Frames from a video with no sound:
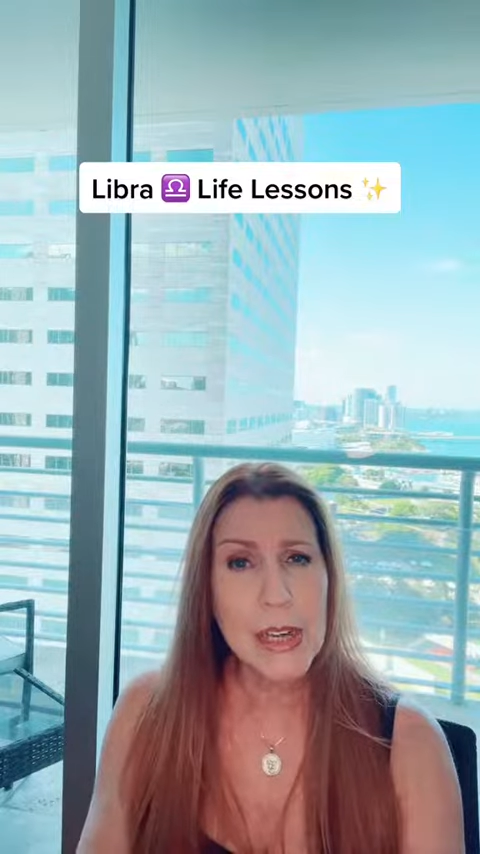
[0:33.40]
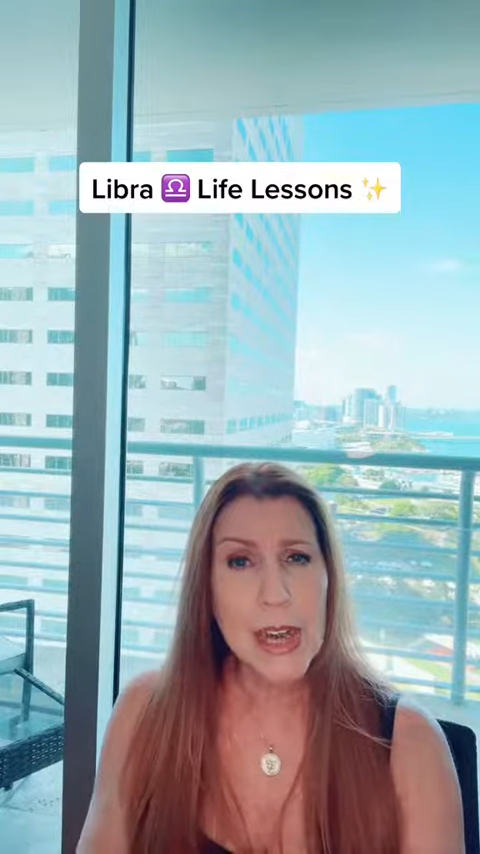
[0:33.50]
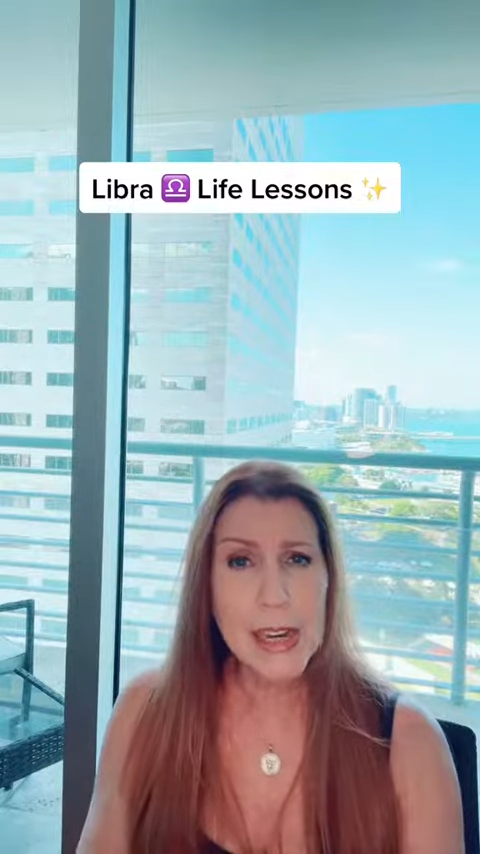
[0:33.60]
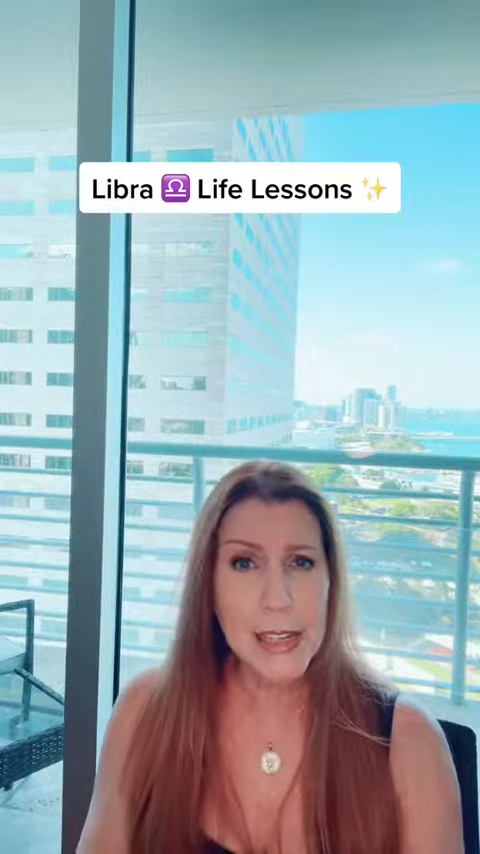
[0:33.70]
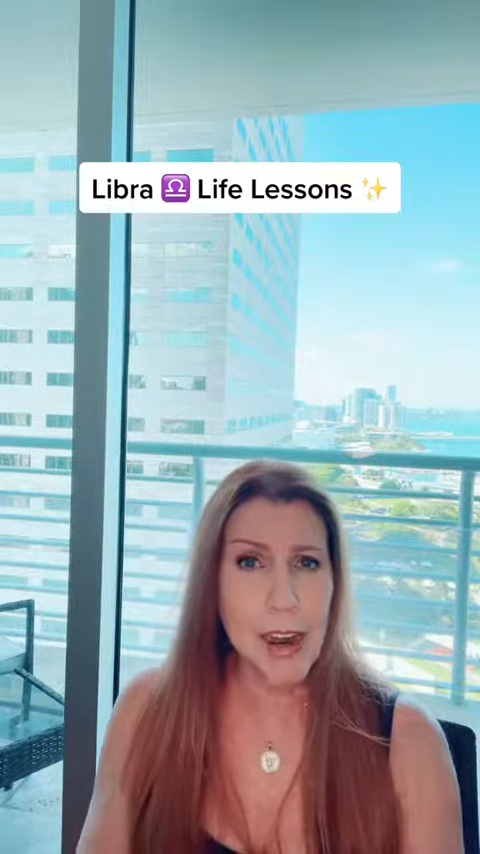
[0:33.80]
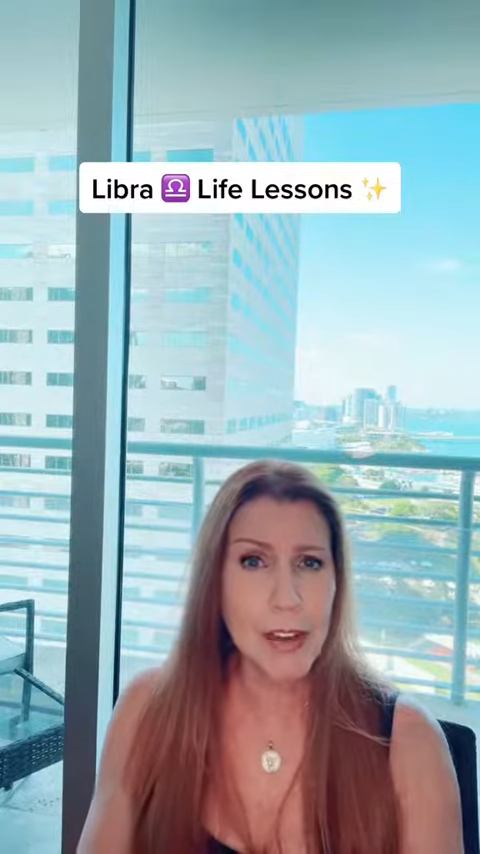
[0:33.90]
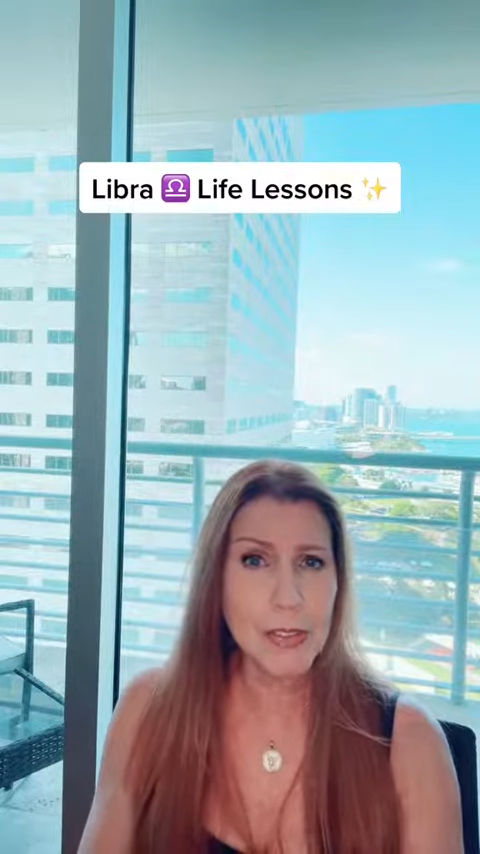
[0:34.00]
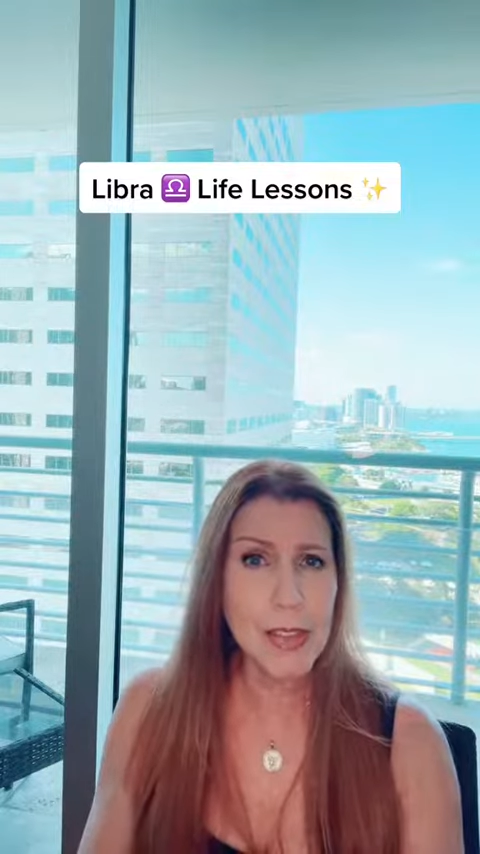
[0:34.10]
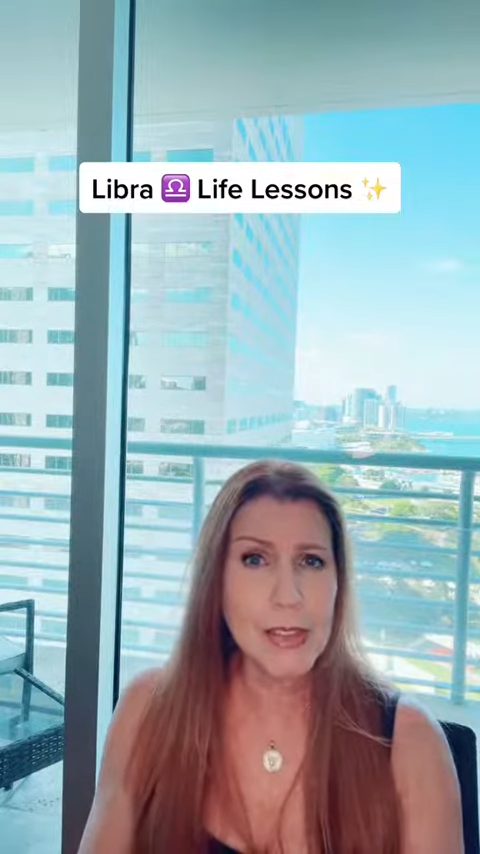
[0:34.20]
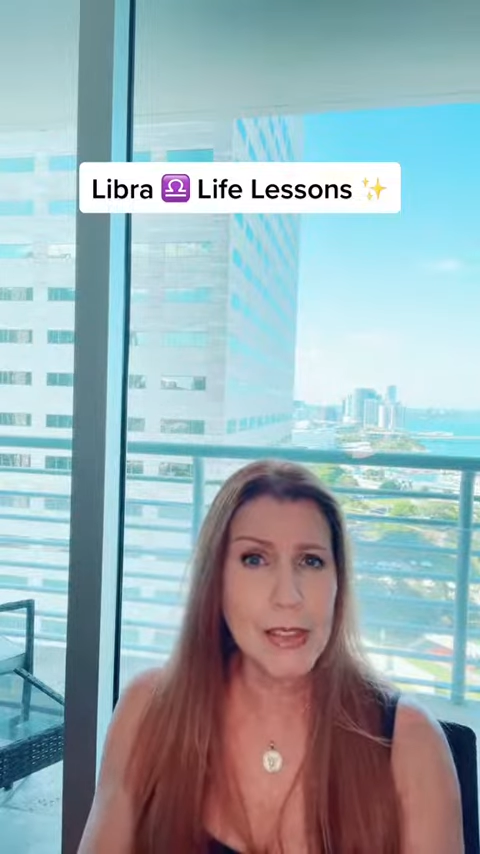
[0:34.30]
And
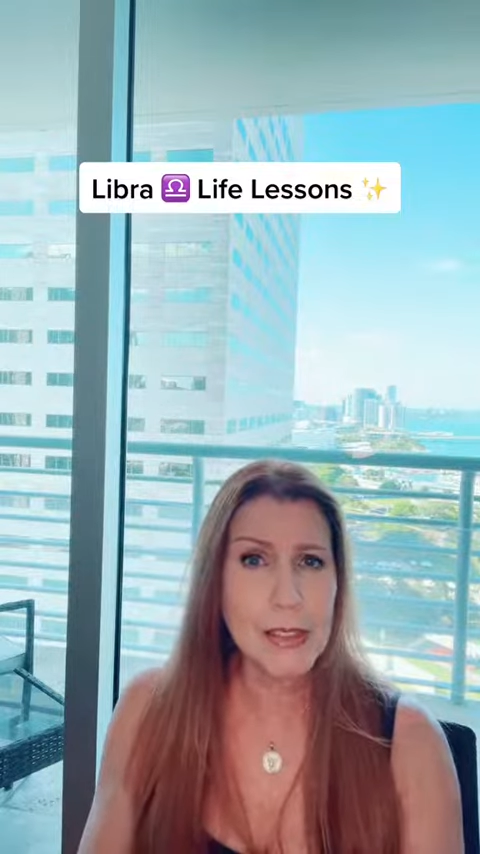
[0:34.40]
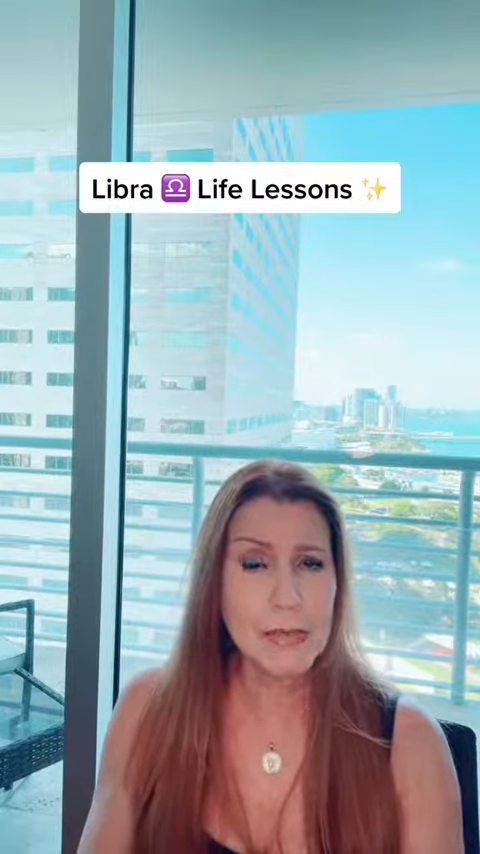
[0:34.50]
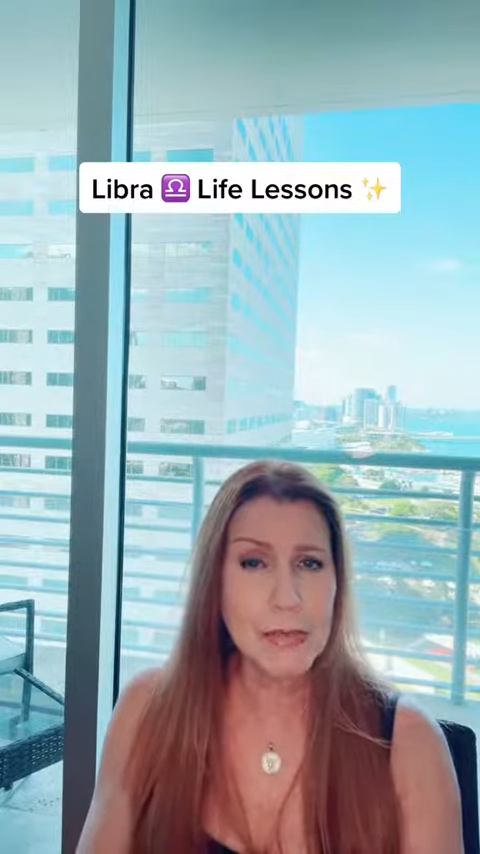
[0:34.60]
conflict